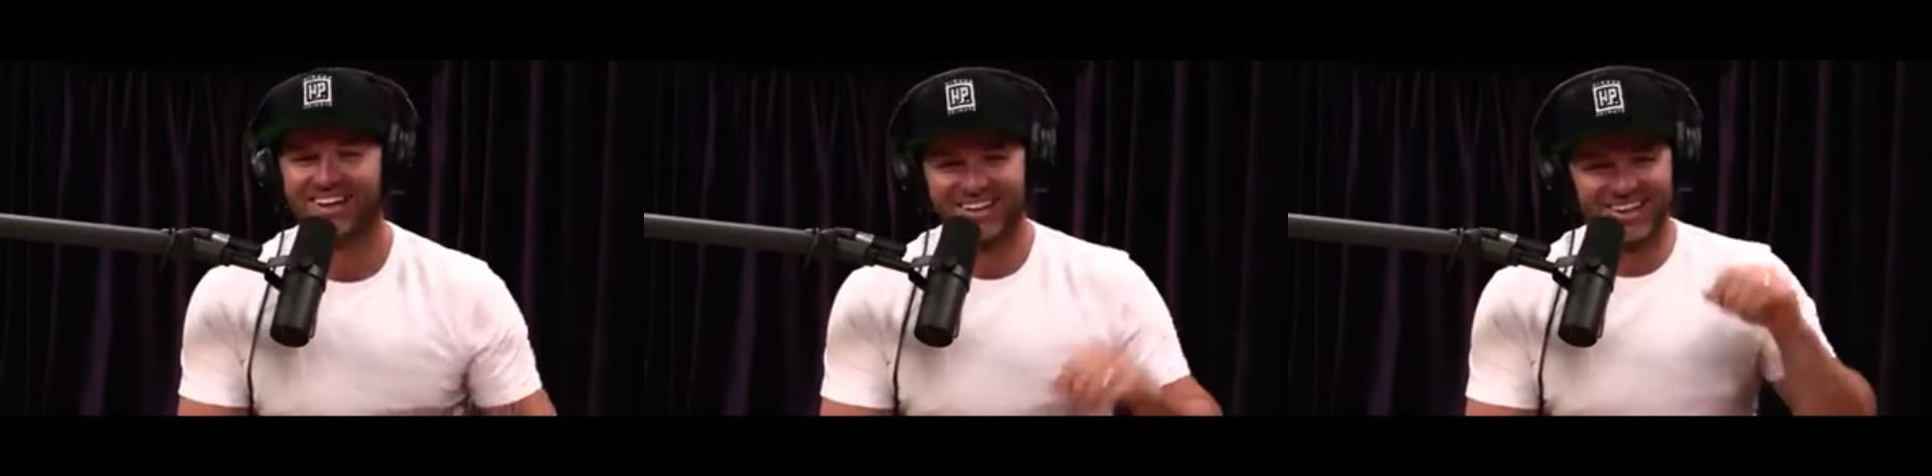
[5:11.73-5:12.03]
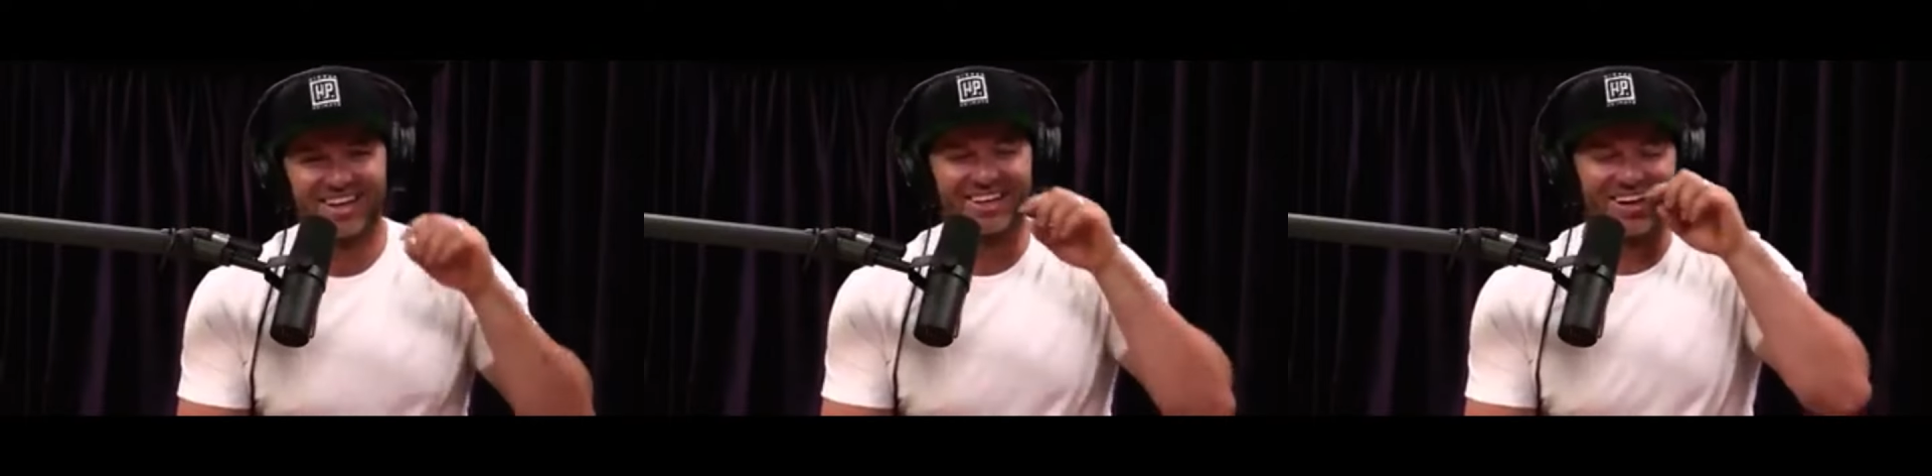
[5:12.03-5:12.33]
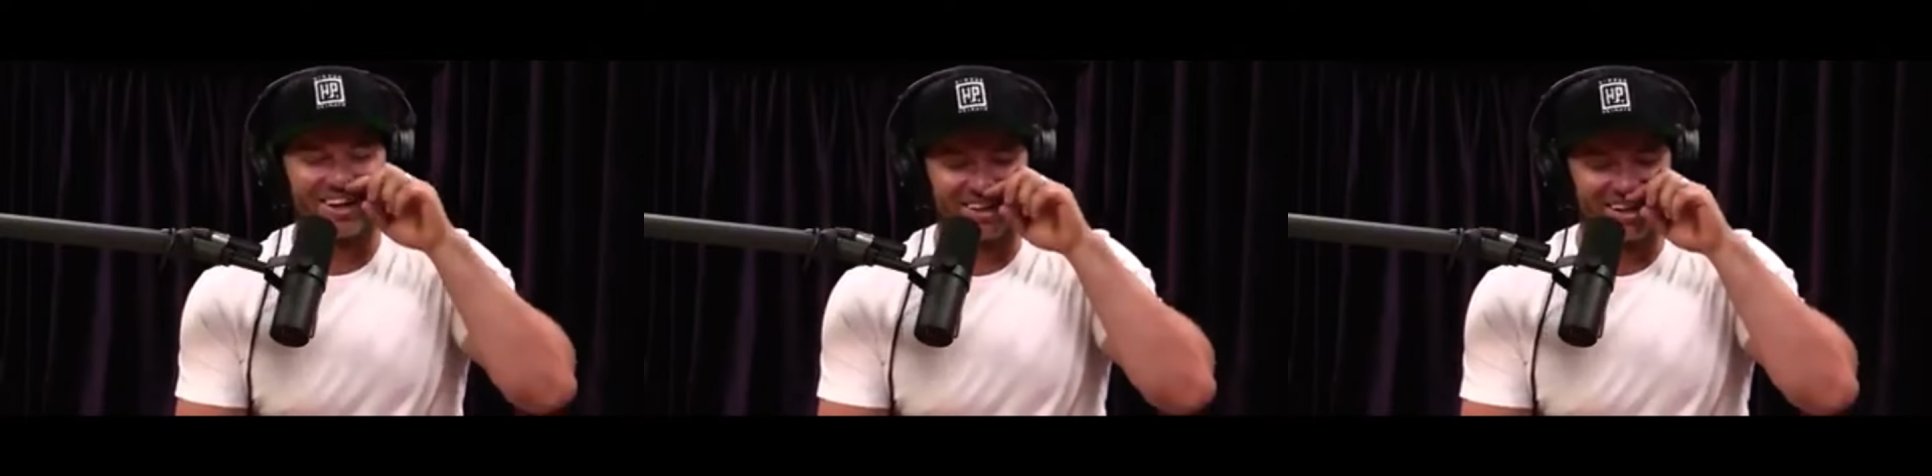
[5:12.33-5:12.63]
They're,
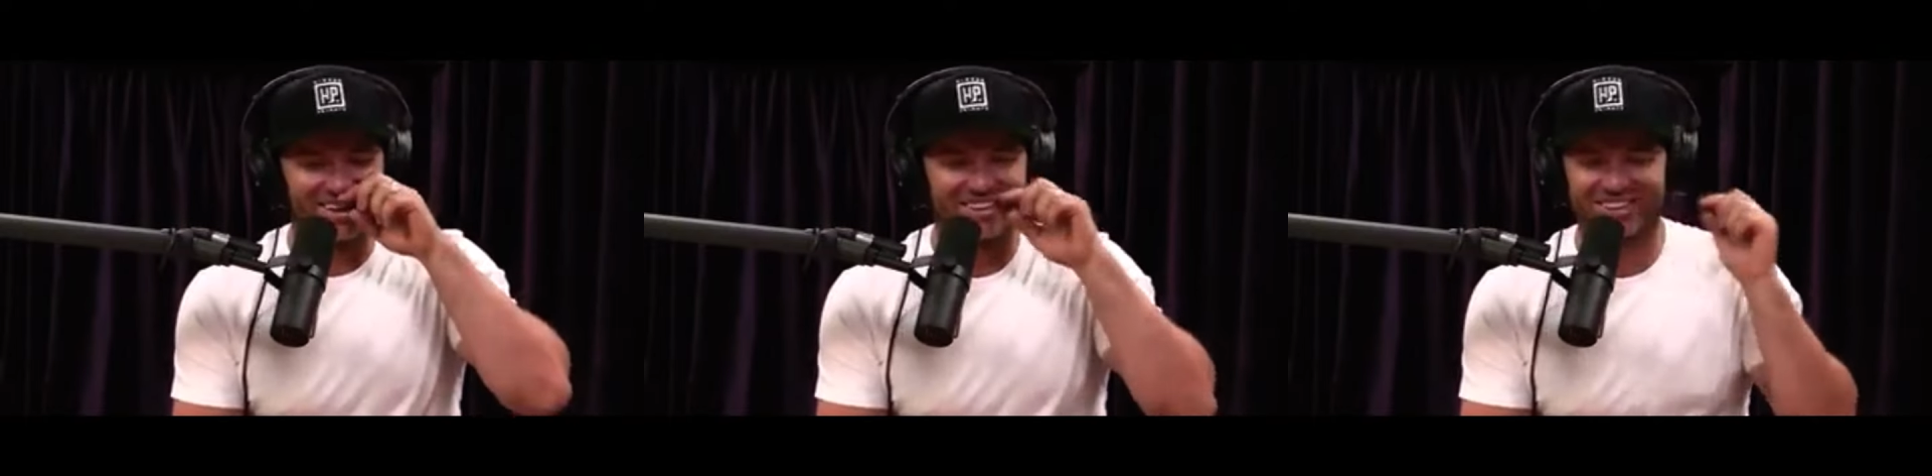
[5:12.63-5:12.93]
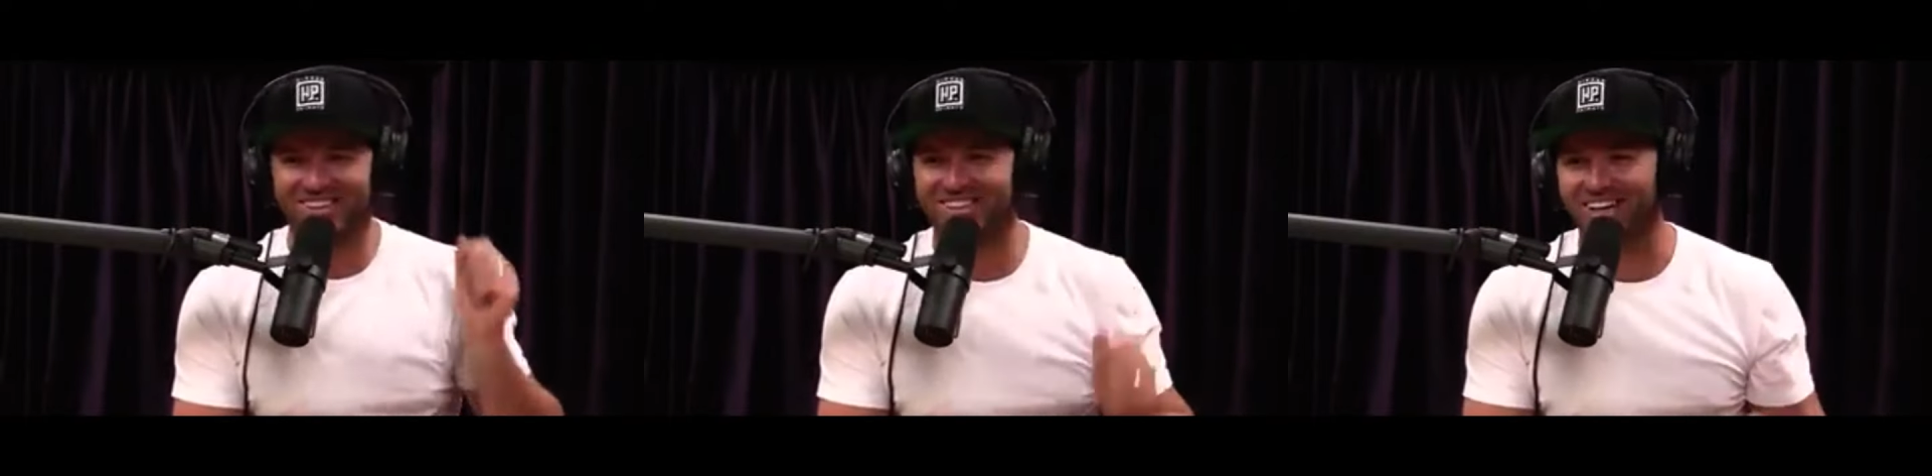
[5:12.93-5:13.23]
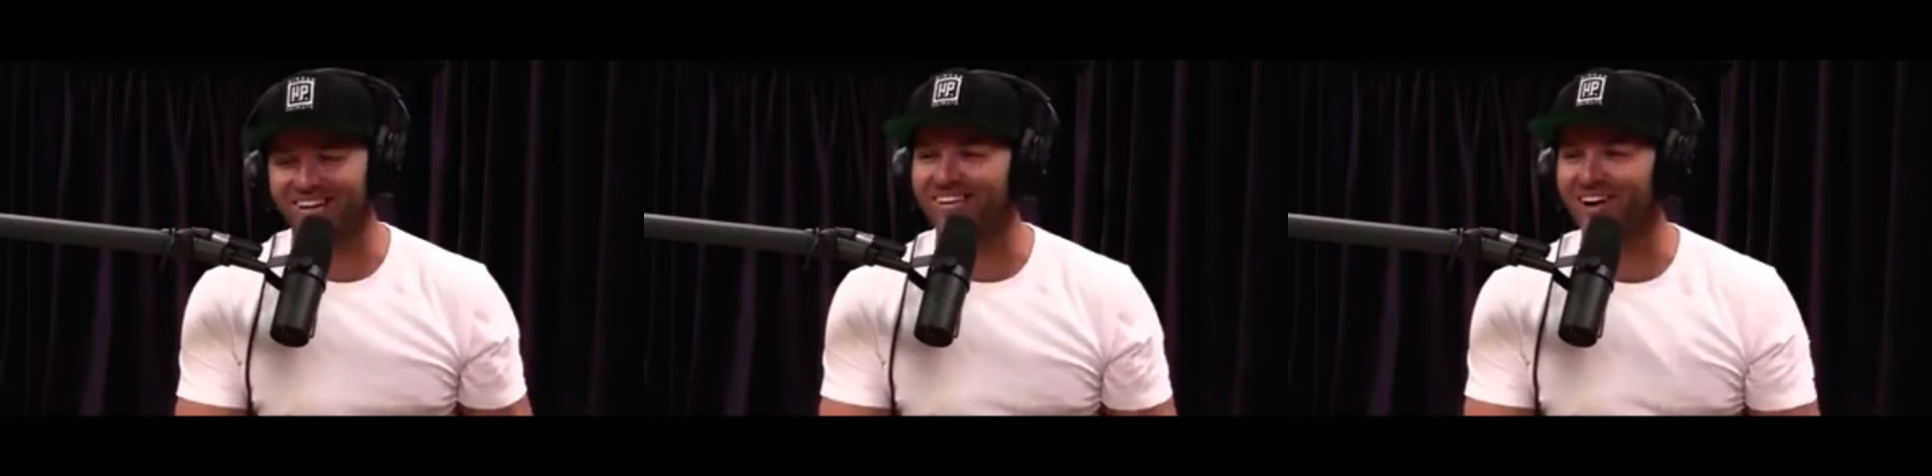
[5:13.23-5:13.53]
they're, used to
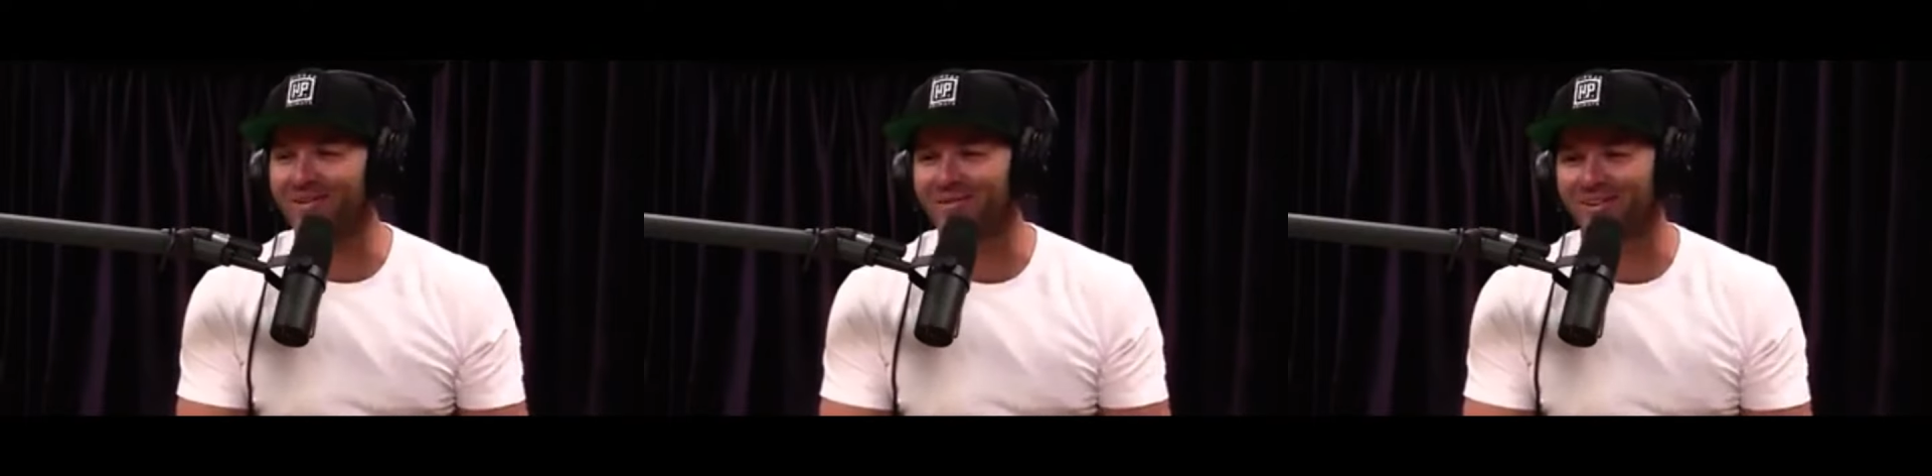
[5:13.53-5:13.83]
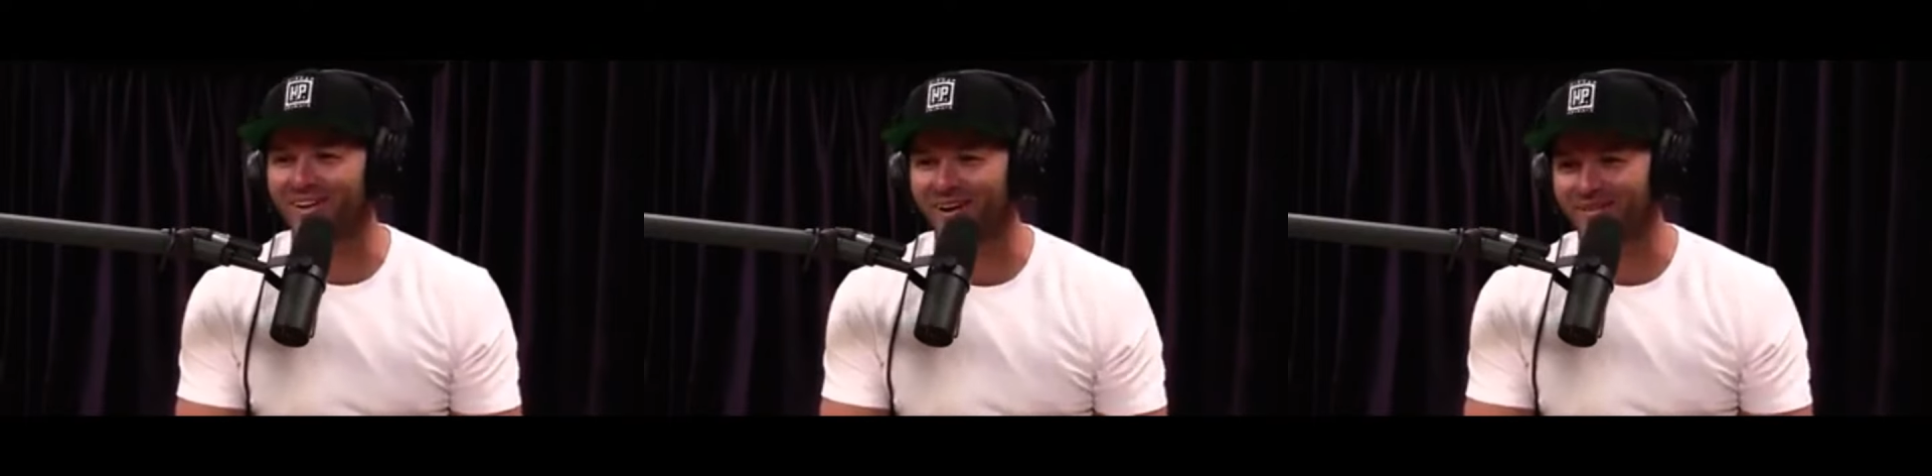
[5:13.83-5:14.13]
tearing open like